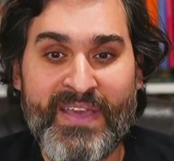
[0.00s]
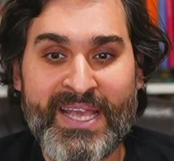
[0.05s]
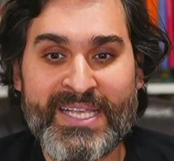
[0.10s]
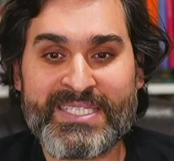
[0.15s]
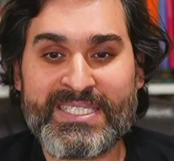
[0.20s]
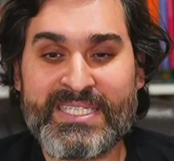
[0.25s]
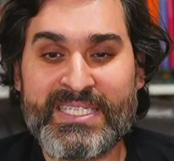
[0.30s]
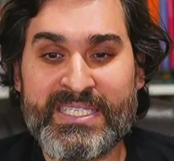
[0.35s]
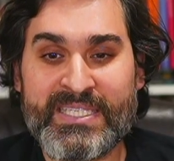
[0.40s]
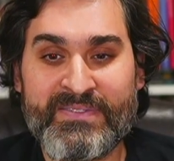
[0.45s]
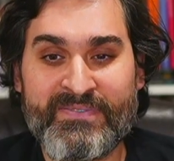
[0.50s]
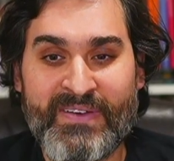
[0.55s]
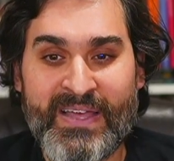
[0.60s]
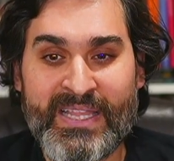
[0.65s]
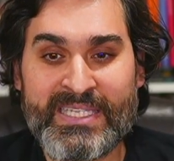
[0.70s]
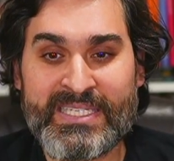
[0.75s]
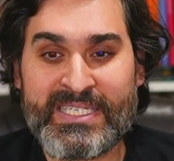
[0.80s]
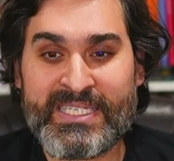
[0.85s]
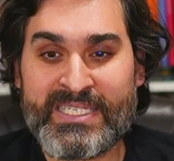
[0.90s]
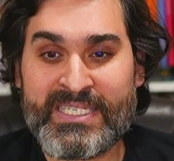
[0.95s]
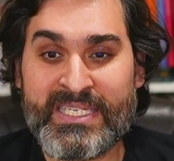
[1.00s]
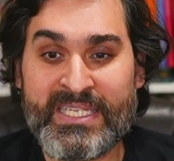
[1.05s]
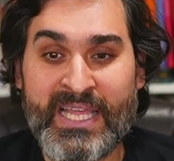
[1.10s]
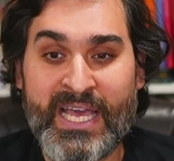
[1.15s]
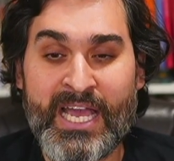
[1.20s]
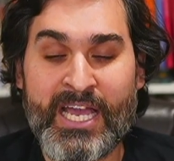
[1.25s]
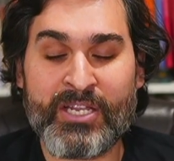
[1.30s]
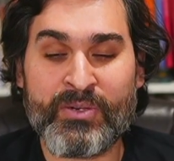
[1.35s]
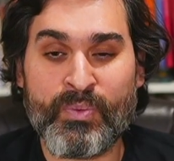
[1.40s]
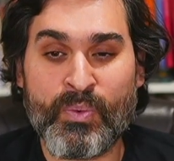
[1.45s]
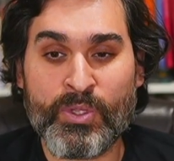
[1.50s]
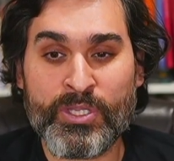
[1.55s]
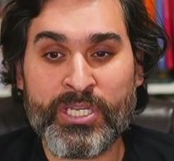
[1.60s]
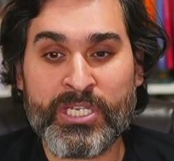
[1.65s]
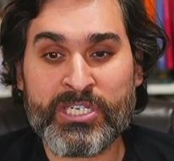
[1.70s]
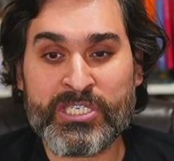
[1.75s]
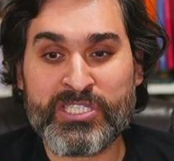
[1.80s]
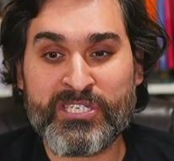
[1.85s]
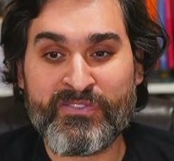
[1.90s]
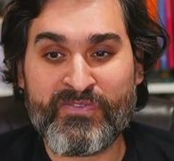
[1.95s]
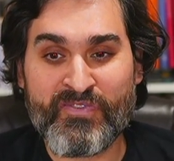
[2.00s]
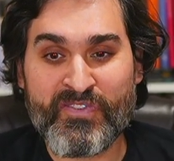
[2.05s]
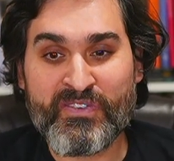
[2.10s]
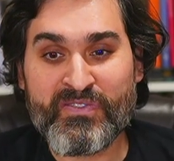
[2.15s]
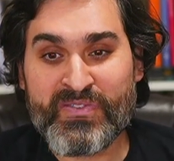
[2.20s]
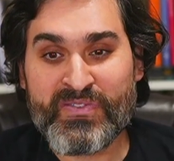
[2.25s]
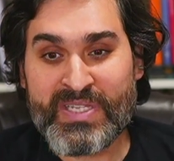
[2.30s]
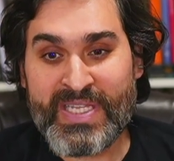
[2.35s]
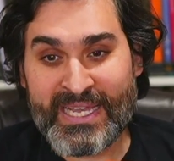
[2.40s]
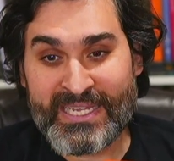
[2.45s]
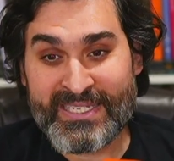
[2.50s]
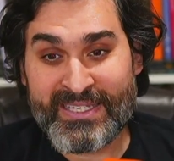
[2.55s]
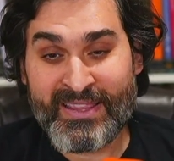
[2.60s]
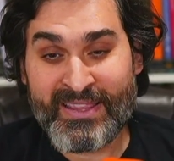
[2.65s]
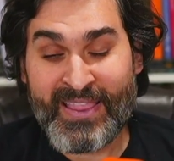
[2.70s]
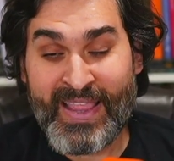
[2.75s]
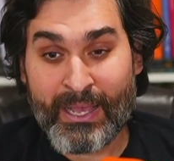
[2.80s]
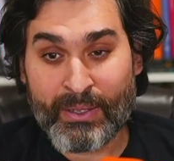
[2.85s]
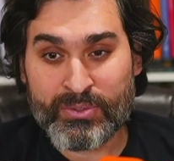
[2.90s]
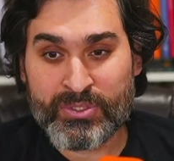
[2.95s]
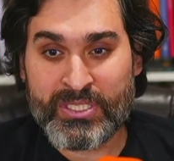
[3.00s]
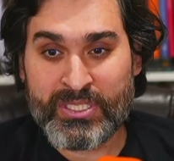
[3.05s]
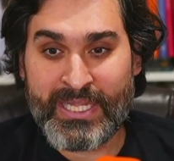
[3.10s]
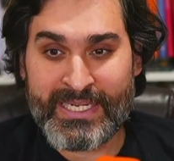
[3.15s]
exiting the validator that had 150,000